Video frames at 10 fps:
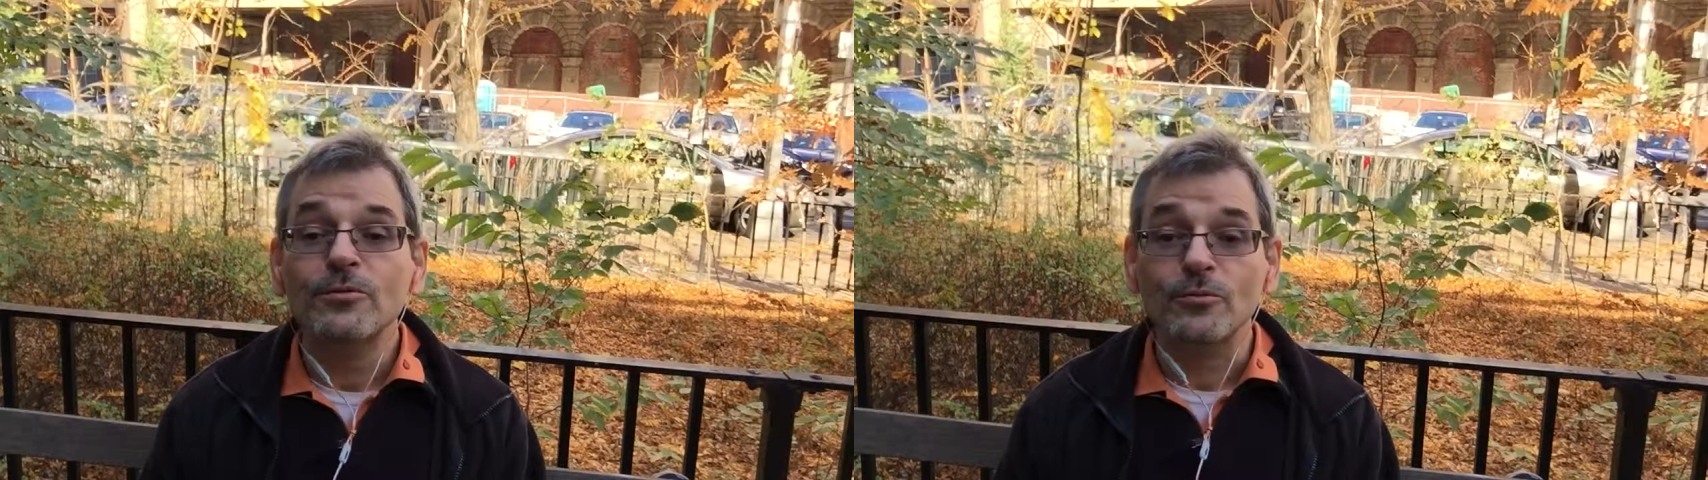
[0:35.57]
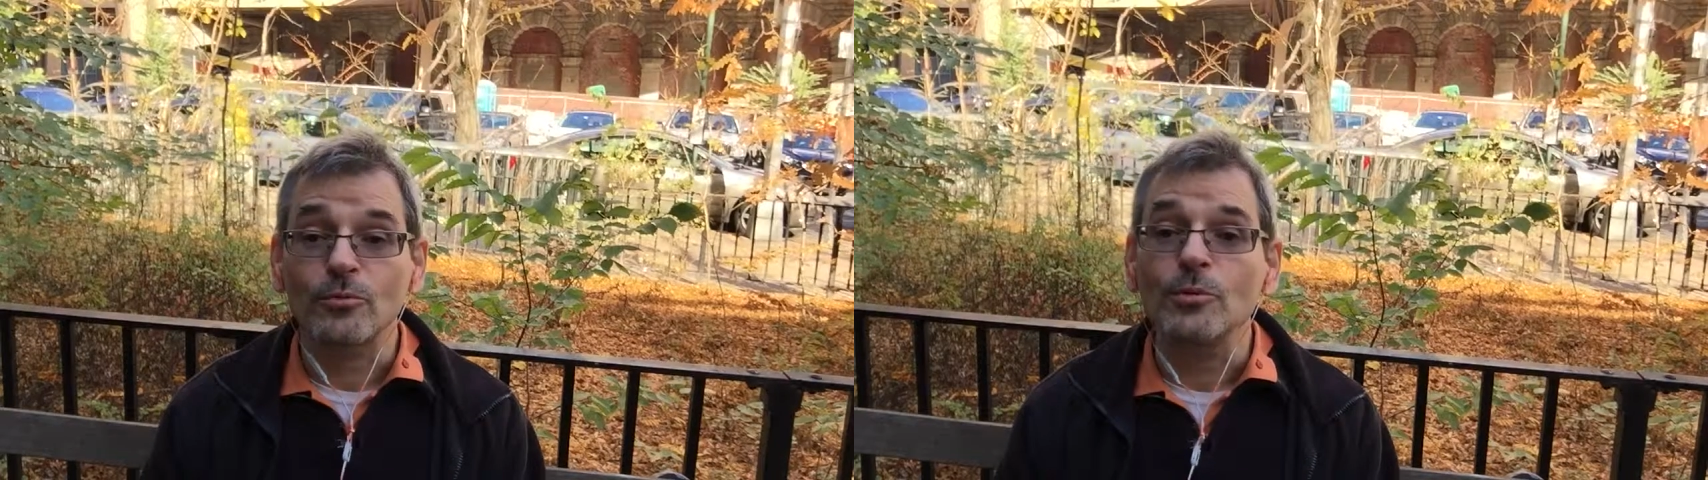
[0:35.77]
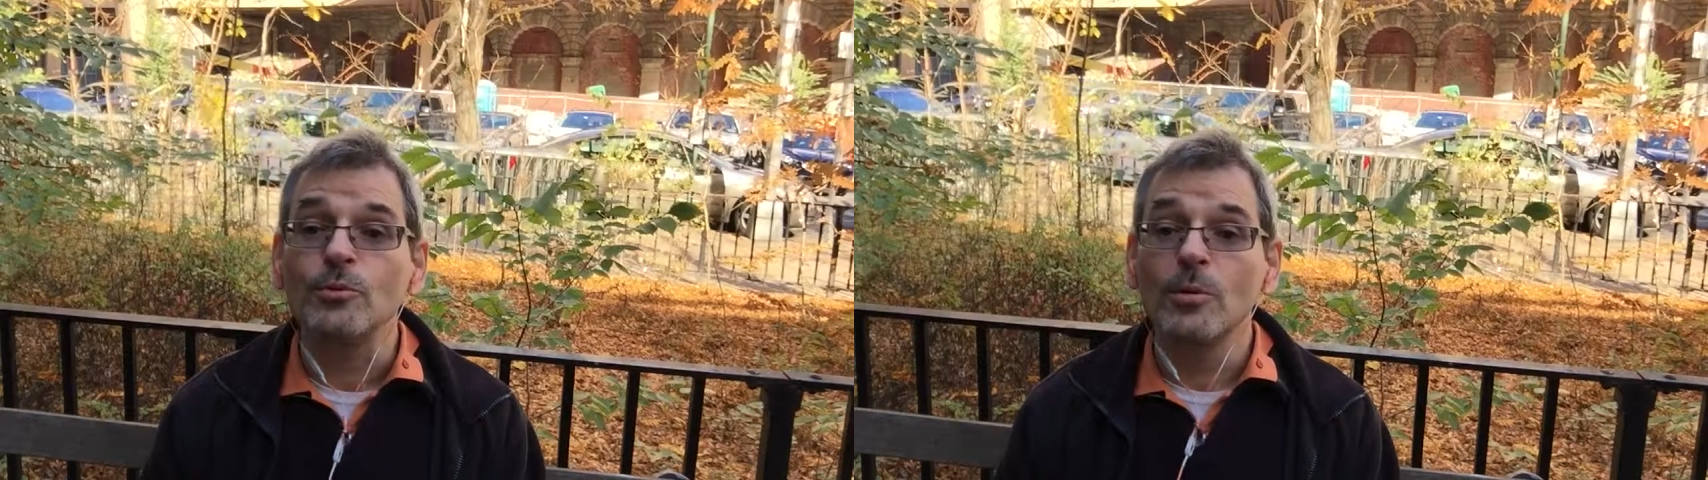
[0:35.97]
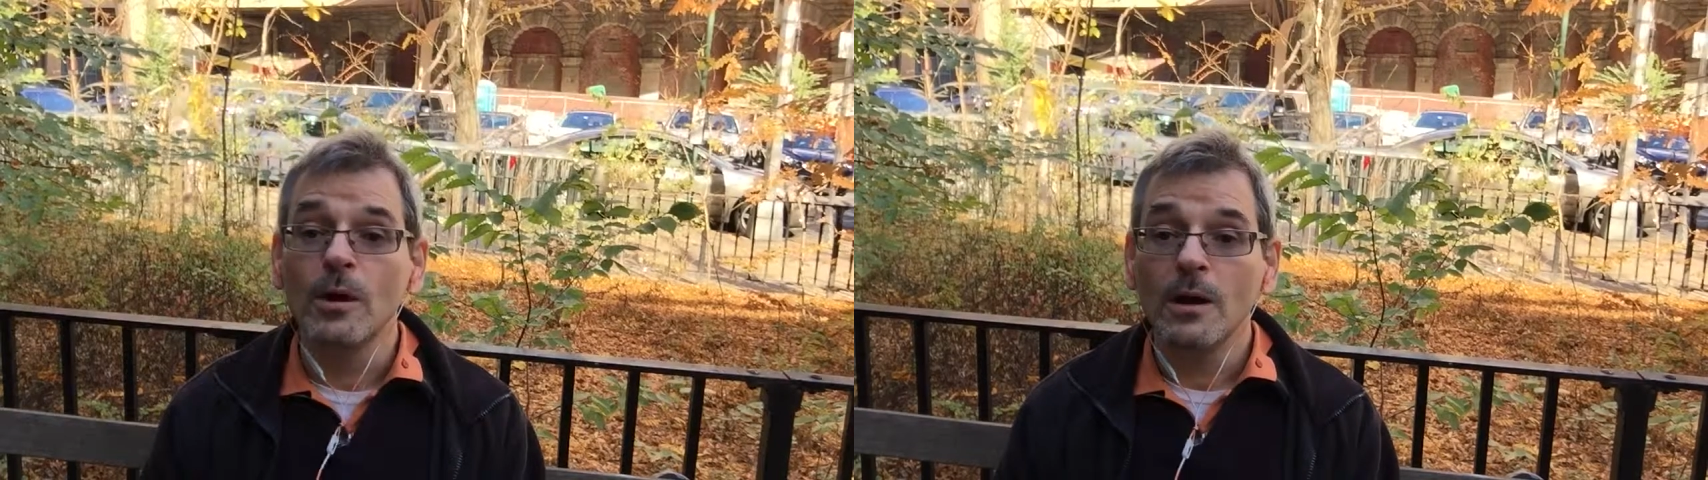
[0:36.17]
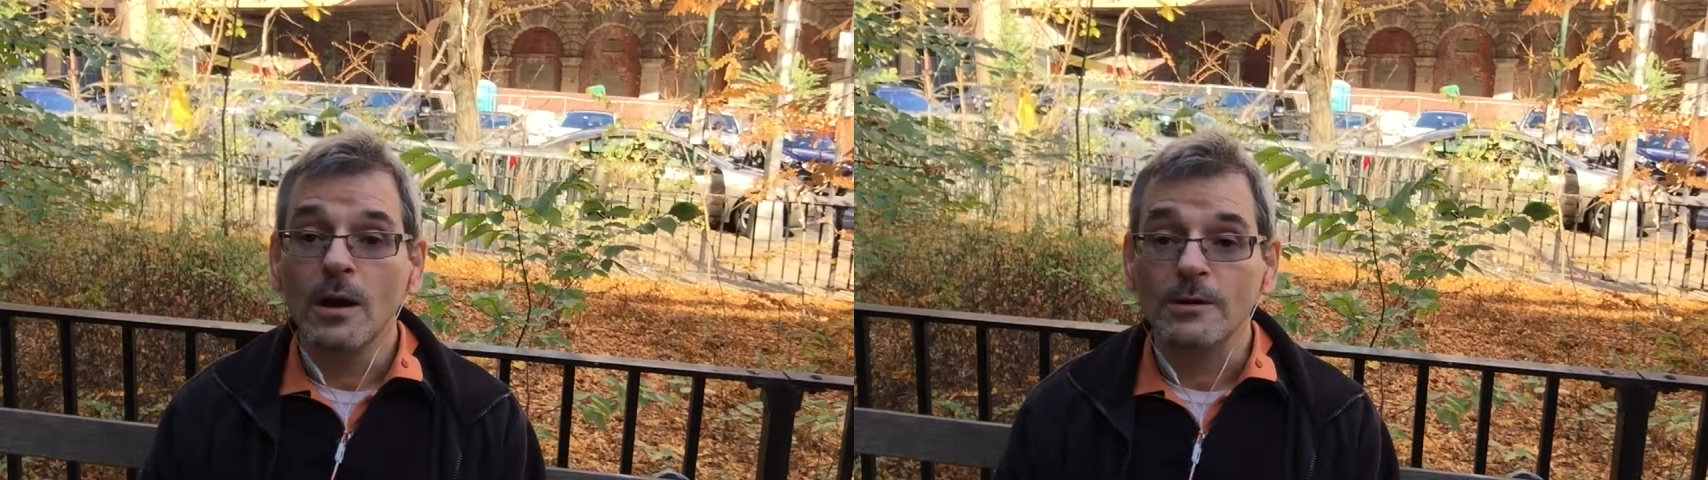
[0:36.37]
through
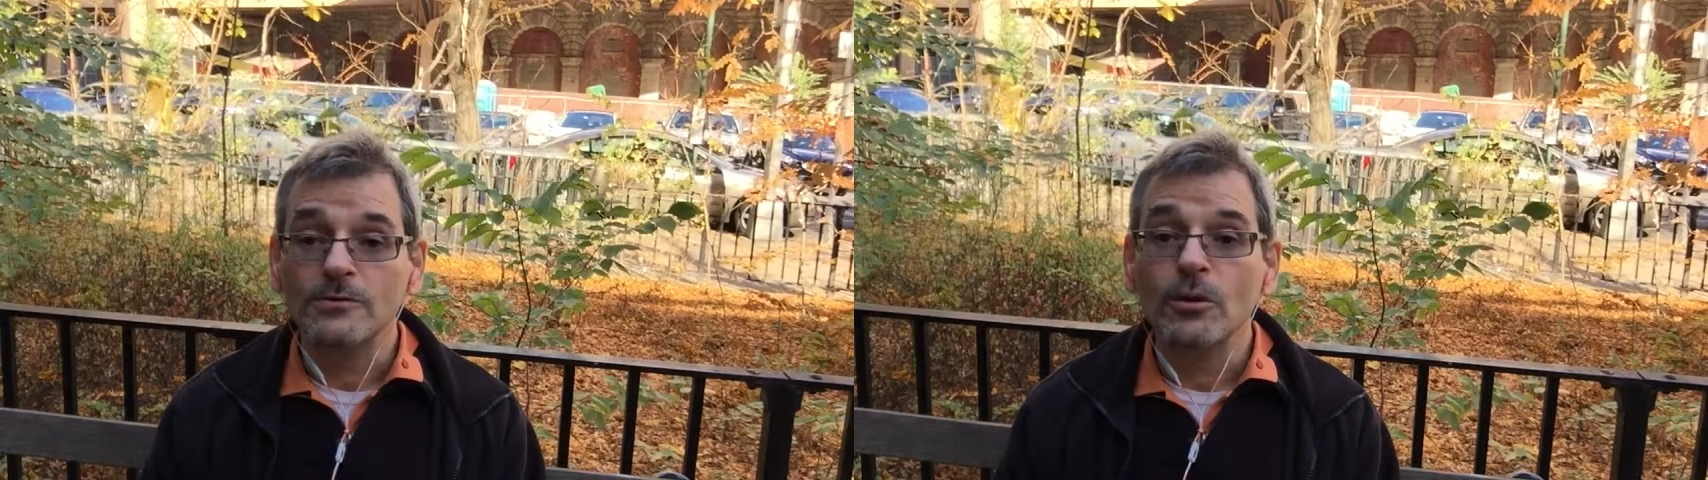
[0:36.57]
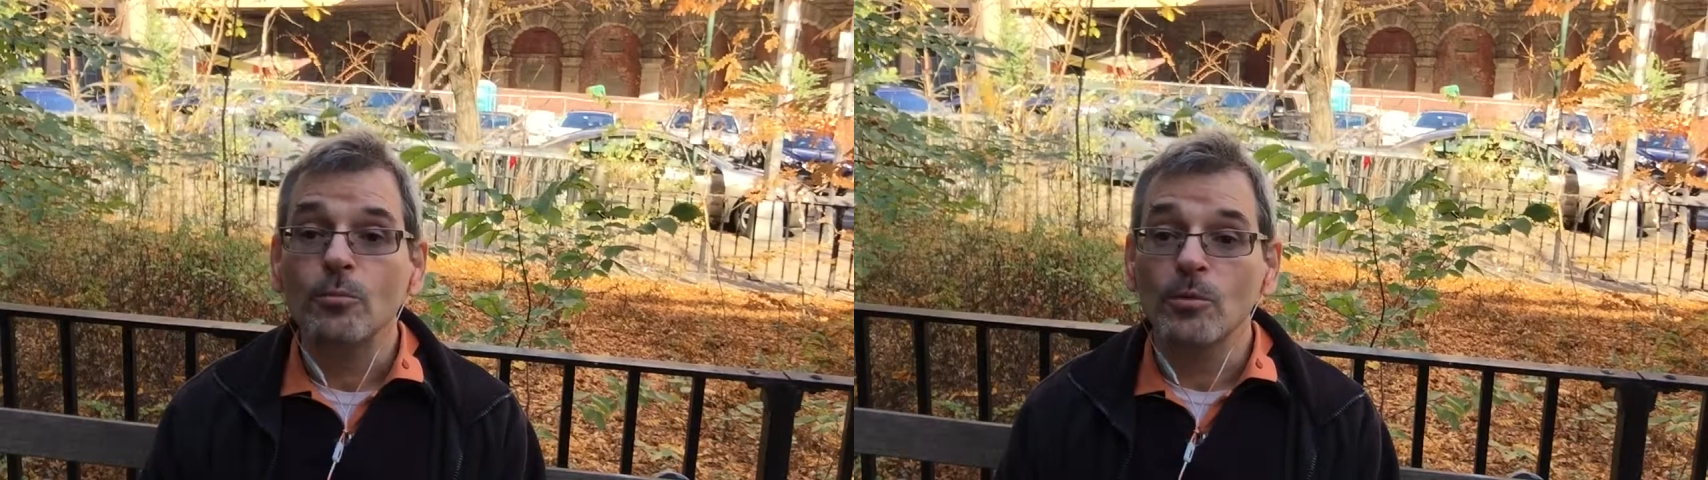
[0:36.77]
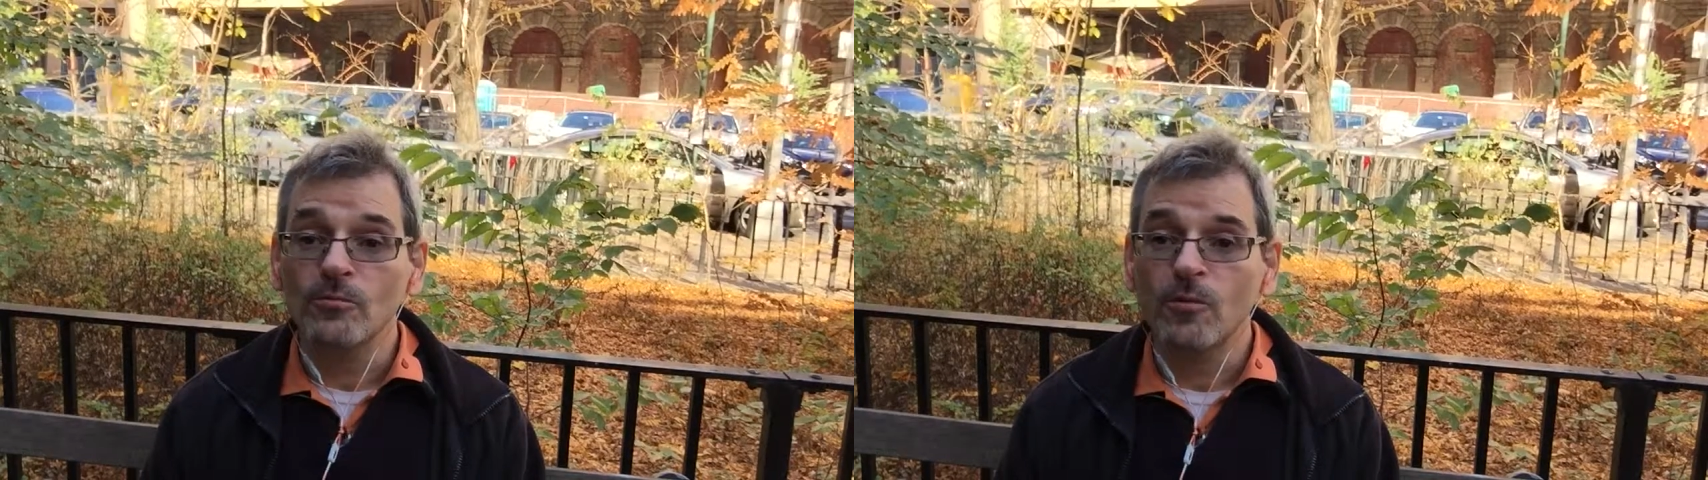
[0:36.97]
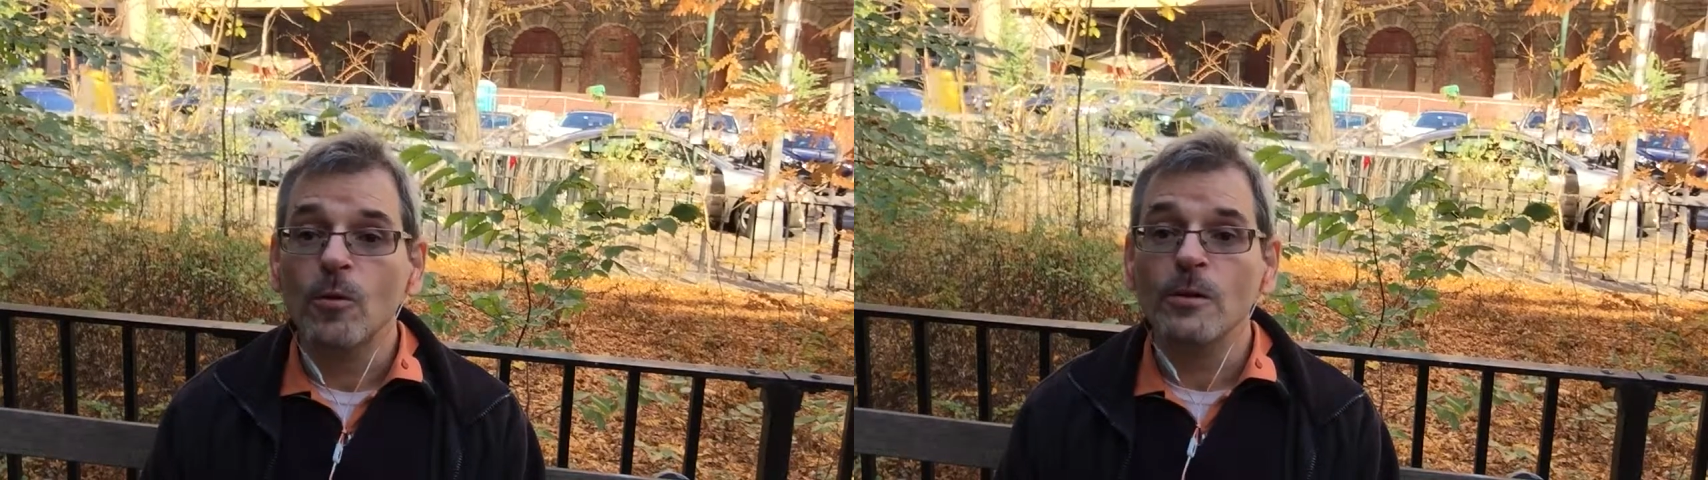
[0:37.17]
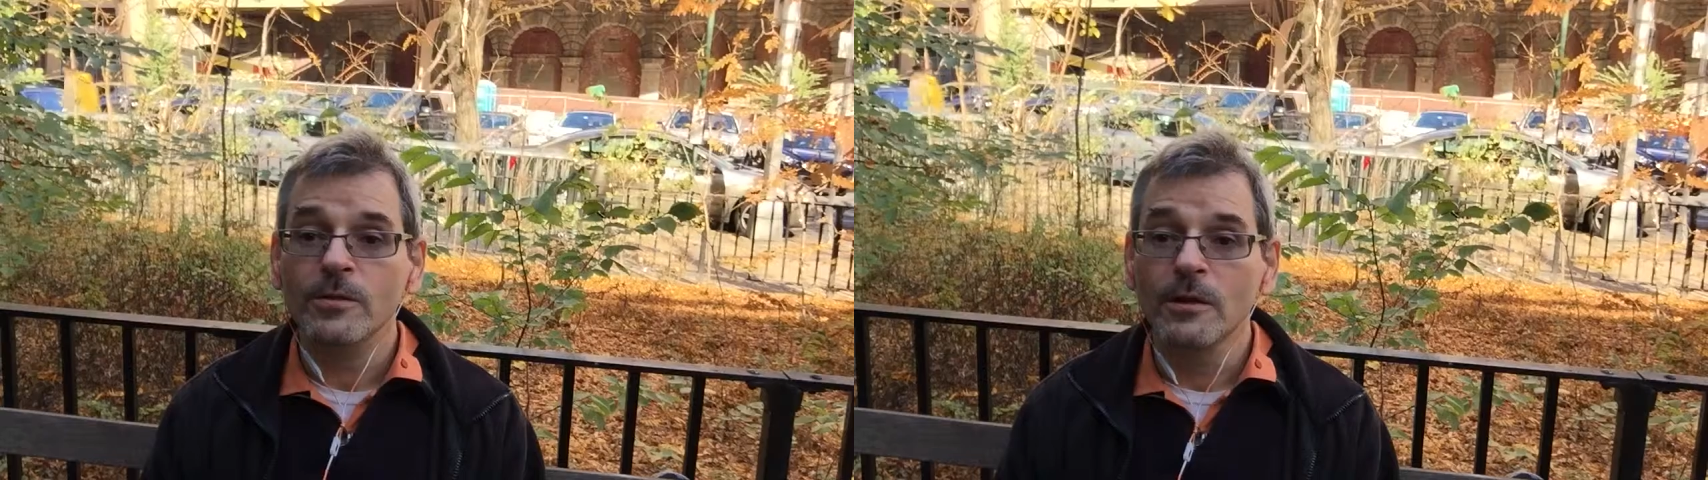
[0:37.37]
October
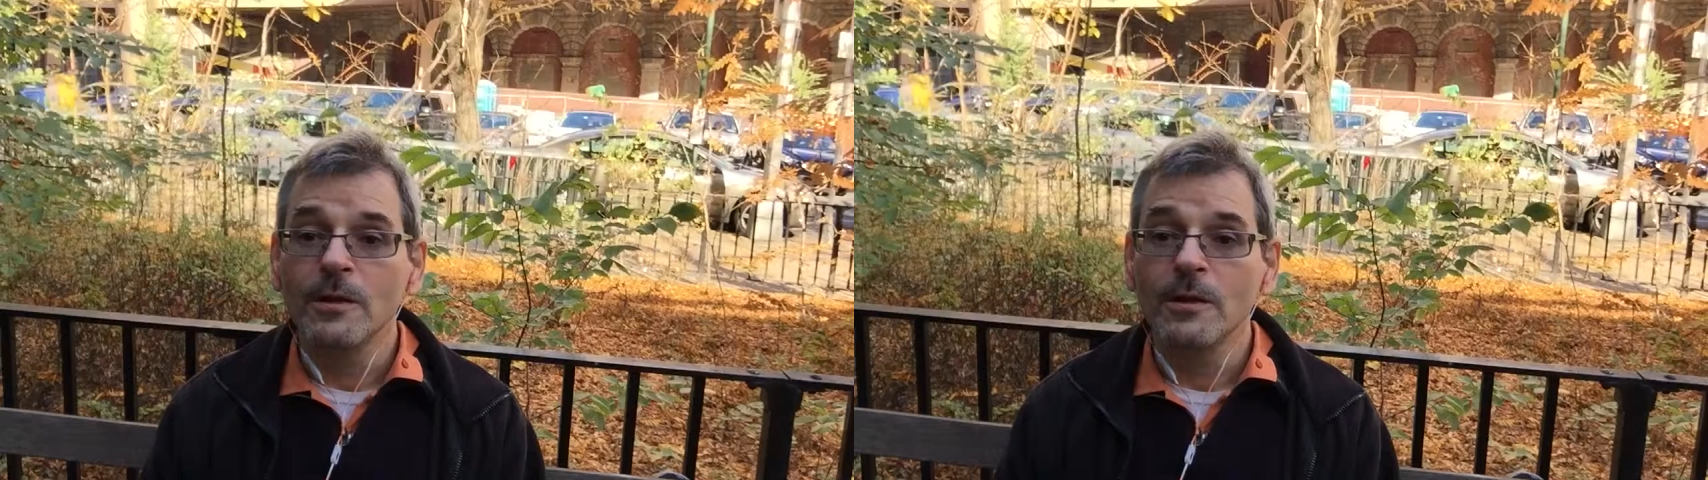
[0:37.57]
4th.